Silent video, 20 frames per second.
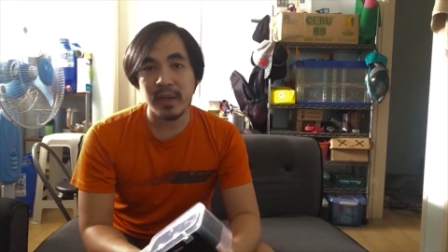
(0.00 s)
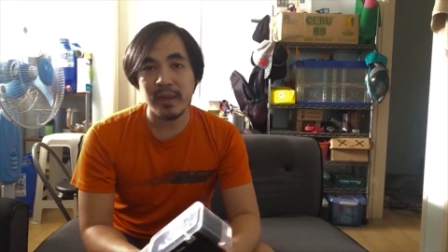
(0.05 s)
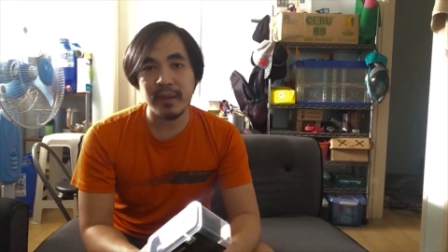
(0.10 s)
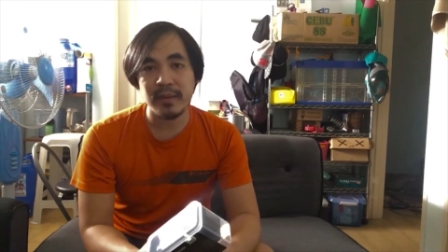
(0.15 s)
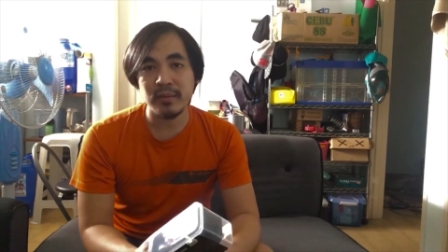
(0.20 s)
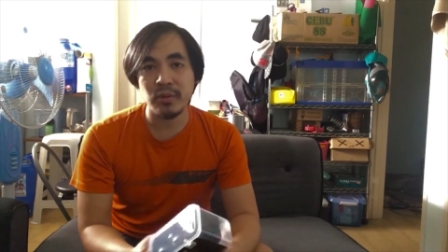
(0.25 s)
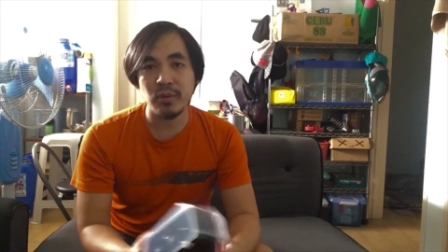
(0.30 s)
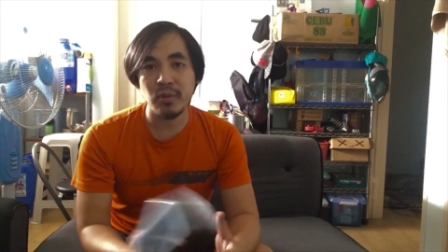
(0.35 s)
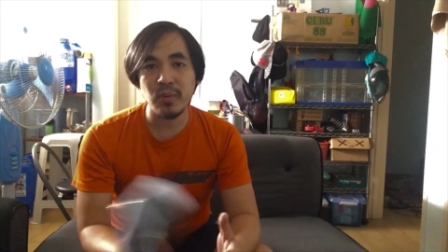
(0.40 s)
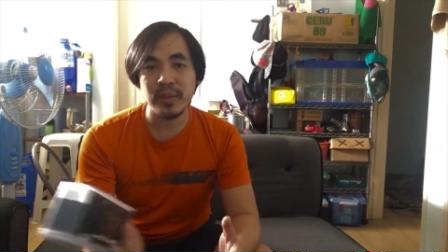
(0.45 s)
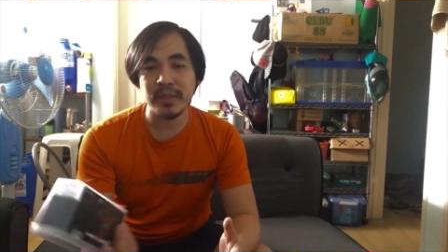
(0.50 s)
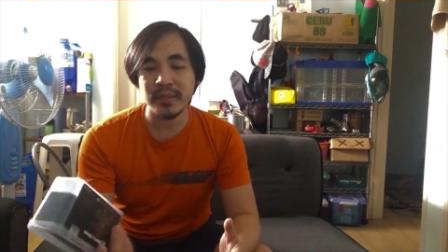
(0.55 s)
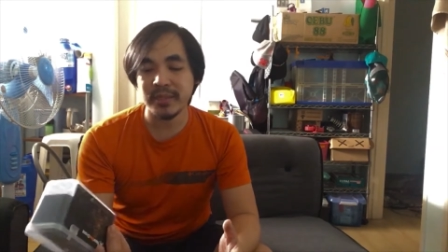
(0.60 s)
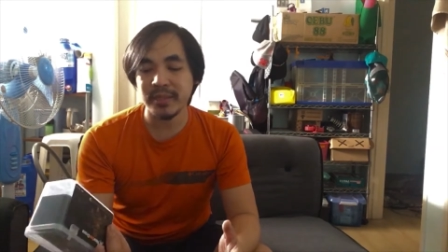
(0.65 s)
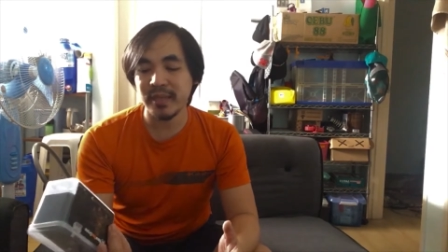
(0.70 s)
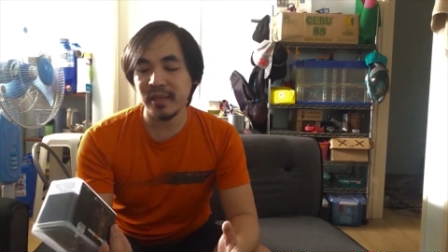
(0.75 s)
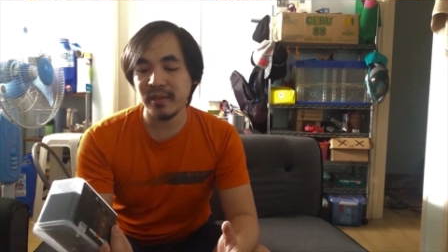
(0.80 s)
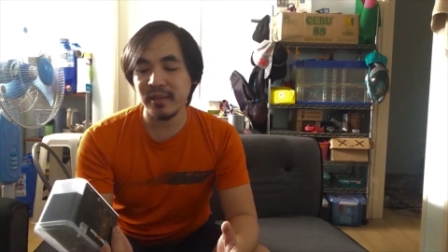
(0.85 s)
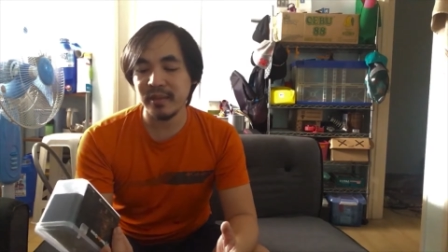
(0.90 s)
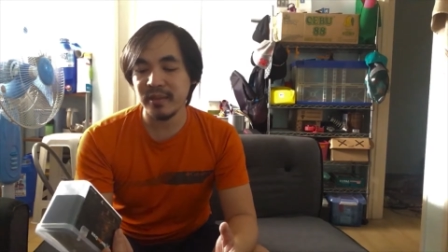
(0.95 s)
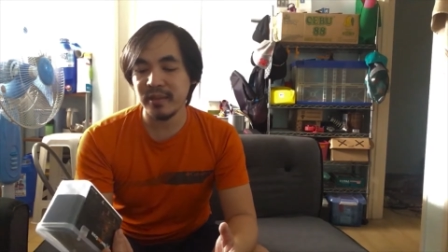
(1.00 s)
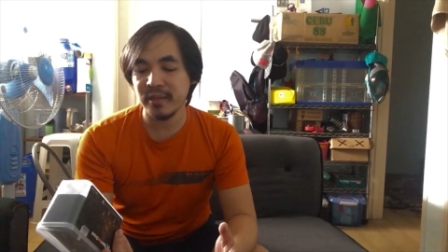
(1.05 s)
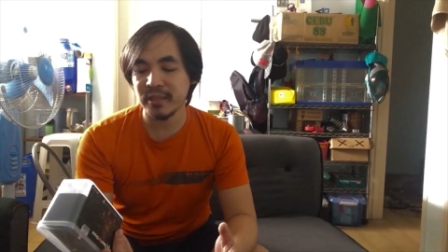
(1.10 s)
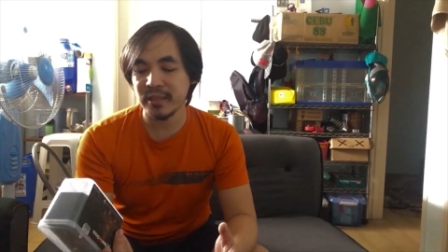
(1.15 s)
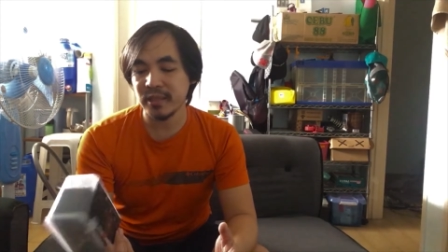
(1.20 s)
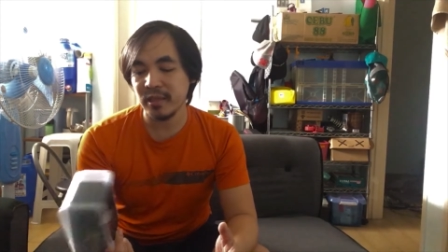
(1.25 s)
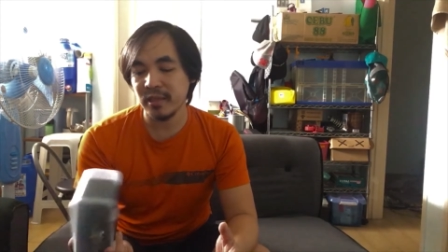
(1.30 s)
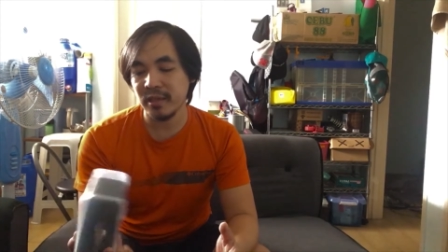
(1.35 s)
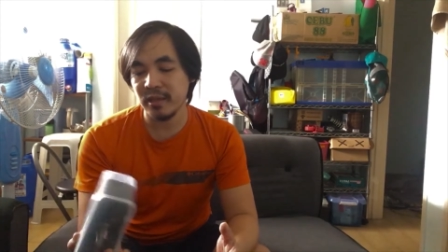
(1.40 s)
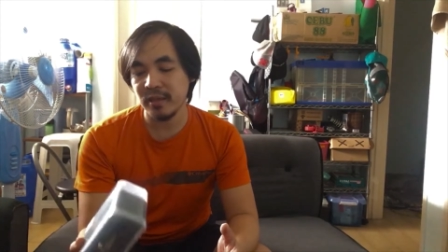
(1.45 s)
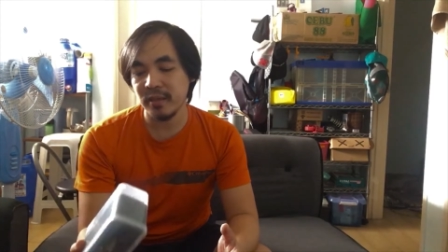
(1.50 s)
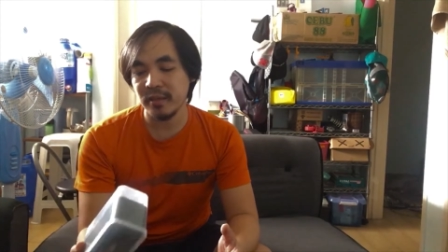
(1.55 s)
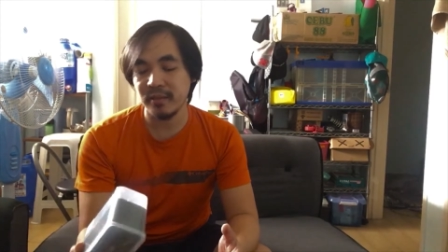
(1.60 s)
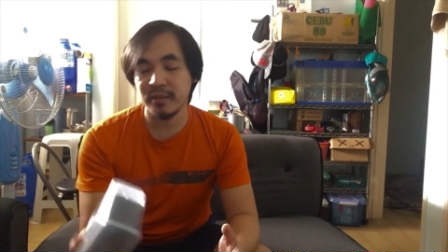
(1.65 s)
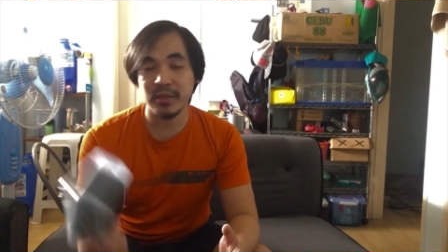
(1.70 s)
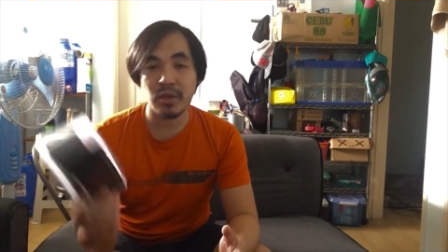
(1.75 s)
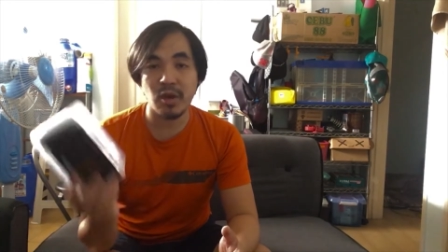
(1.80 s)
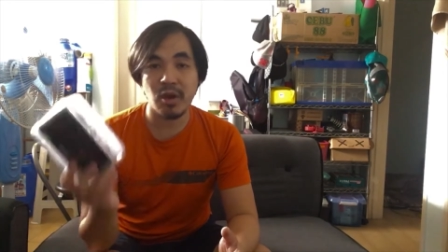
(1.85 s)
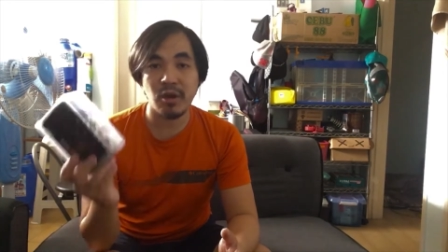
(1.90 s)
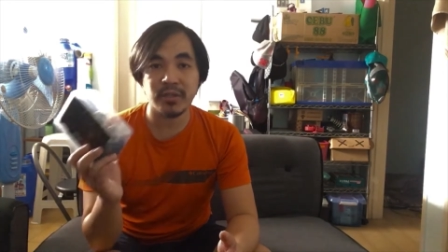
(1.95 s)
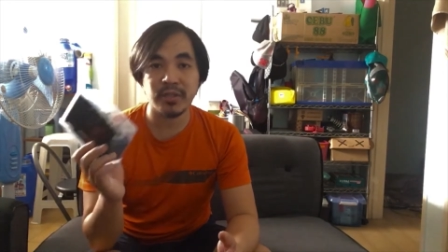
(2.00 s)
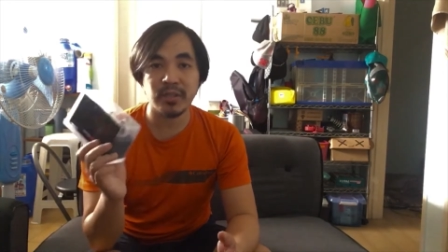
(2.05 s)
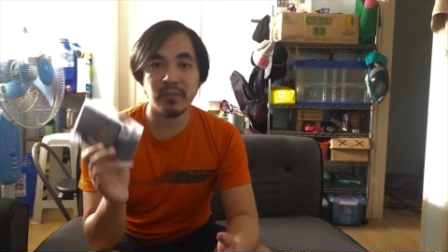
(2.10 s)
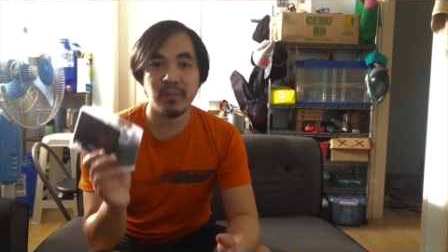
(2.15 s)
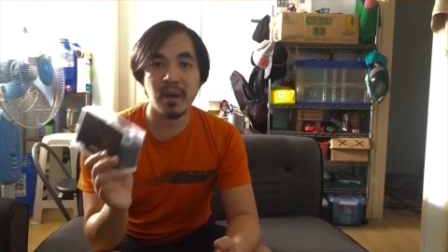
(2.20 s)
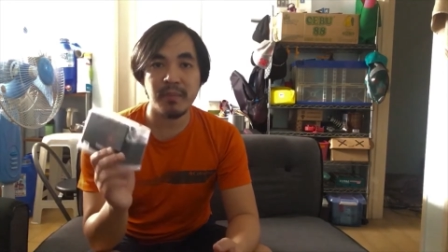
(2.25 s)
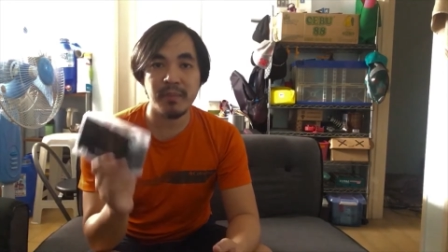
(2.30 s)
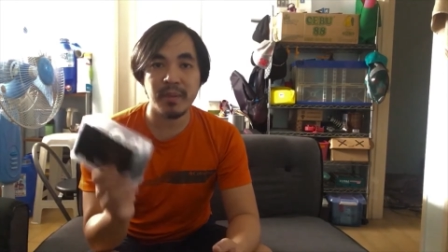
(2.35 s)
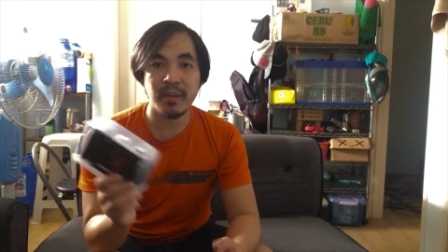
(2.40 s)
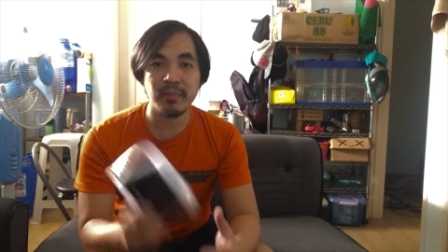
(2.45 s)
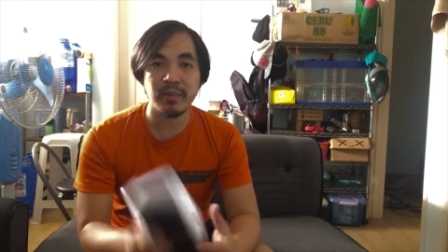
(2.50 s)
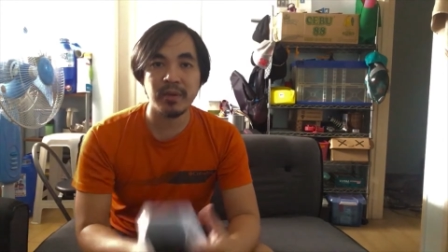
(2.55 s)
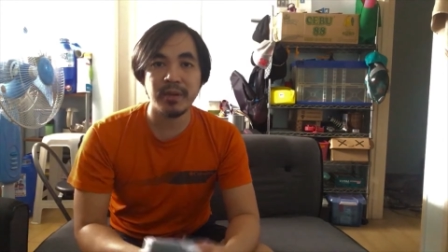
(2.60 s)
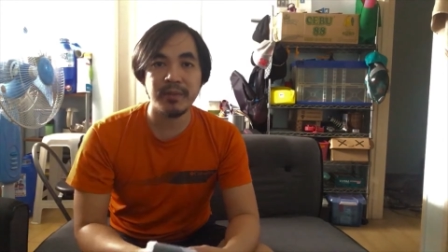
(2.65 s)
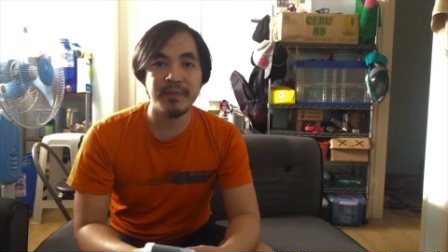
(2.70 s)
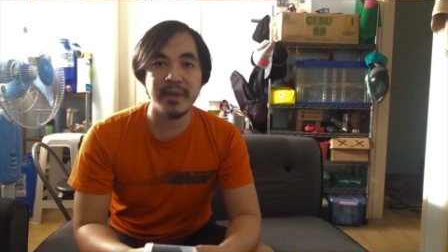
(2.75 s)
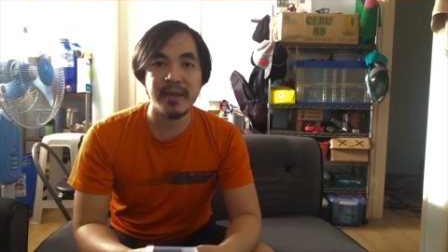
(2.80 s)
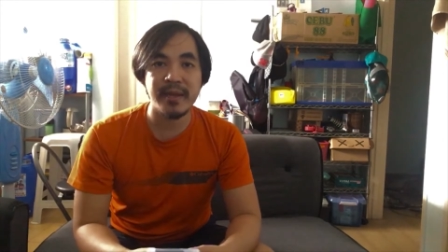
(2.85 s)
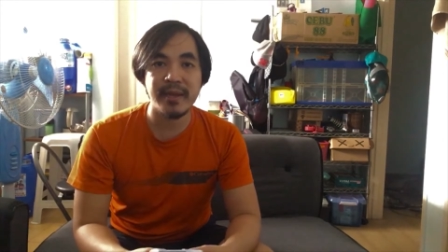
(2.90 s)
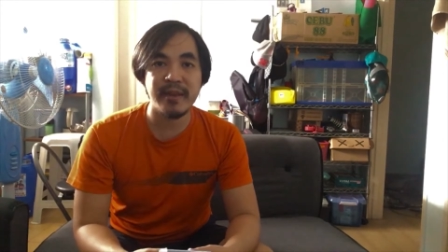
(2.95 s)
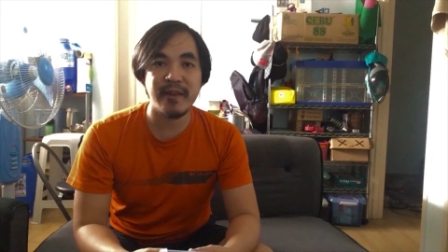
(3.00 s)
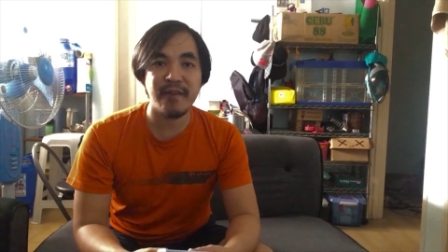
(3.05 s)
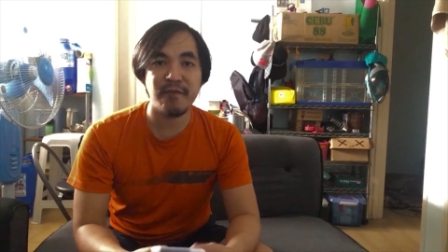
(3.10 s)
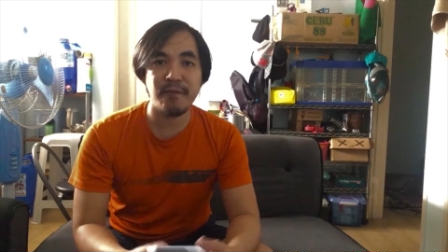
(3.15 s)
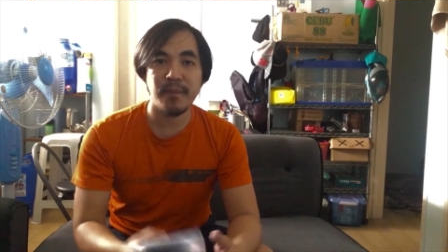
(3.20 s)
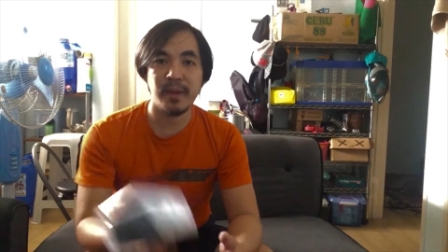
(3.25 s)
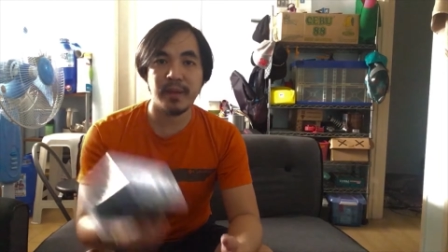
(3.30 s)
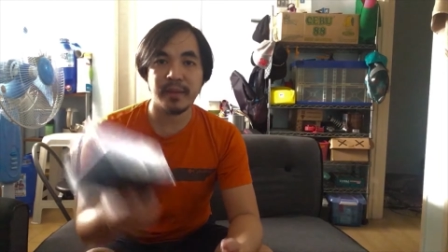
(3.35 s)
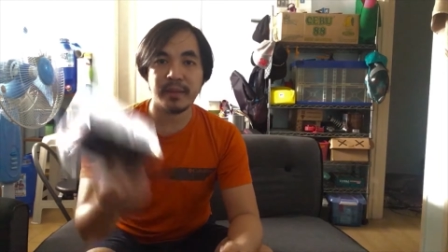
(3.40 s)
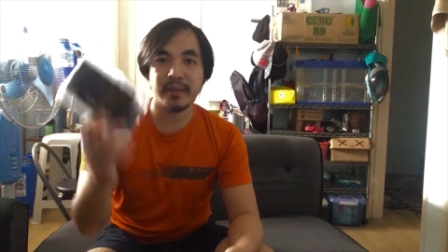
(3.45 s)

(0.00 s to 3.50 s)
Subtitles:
No one's selling this awesome Hummingbird BNF, but